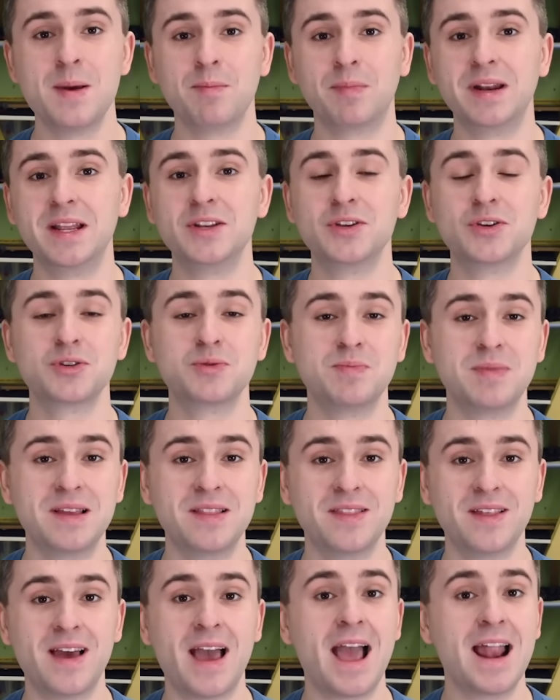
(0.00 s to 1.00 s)
but it does
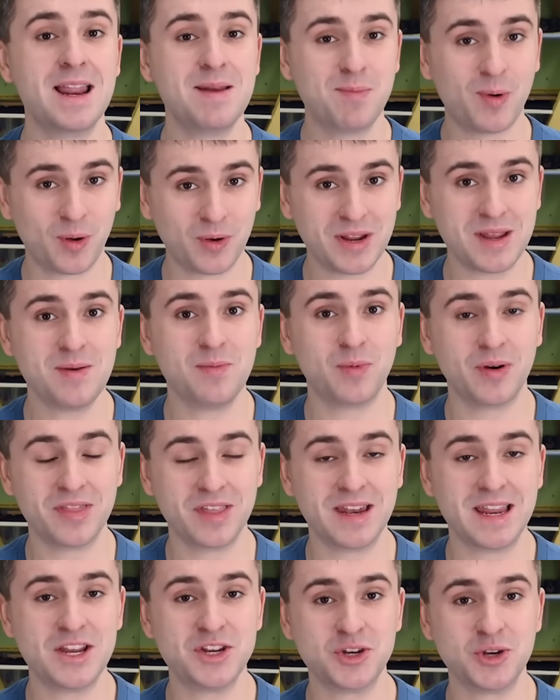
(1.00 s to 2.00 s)
mean that anybody with
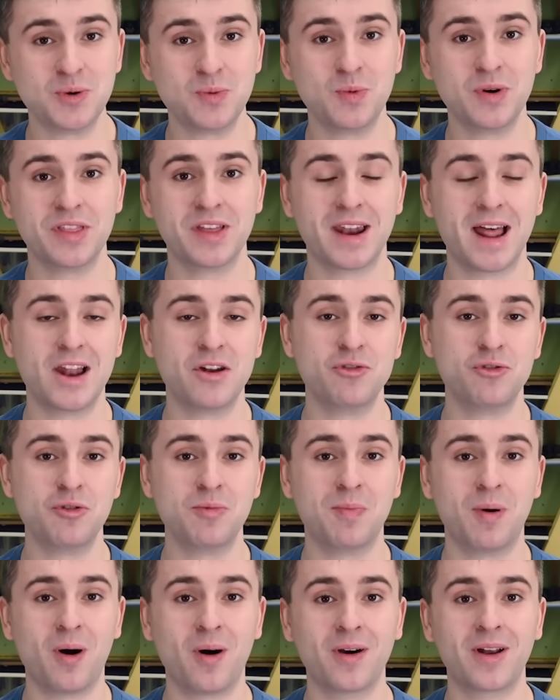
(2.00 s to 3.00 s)
an issue with an Andrew
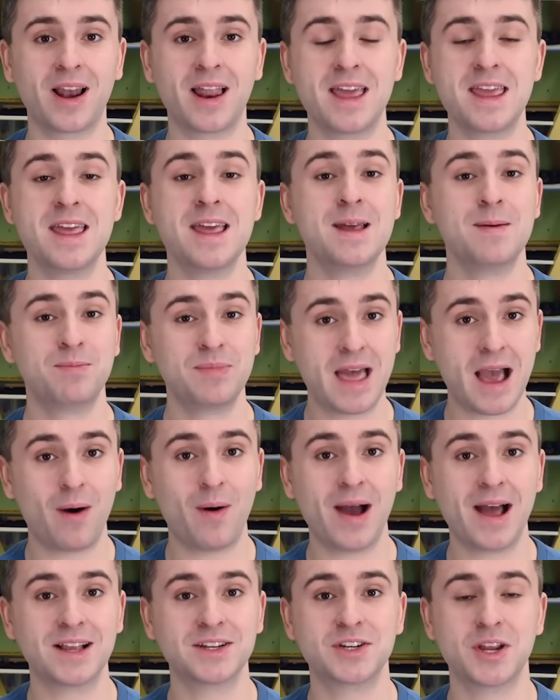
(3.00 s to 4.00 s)
Barclay now
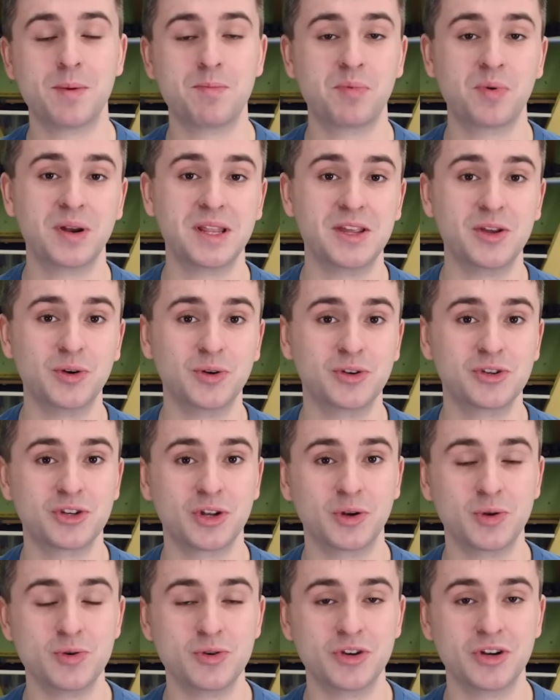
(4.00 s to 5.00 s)
has a pretty good
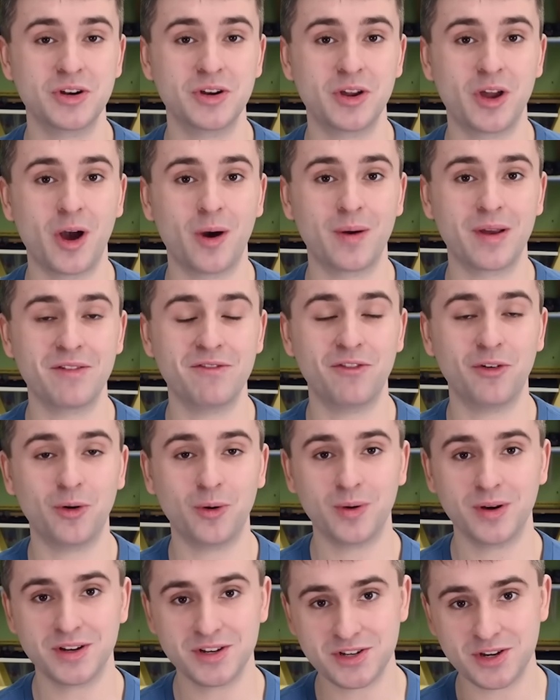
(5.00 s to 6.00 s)
solution going forward.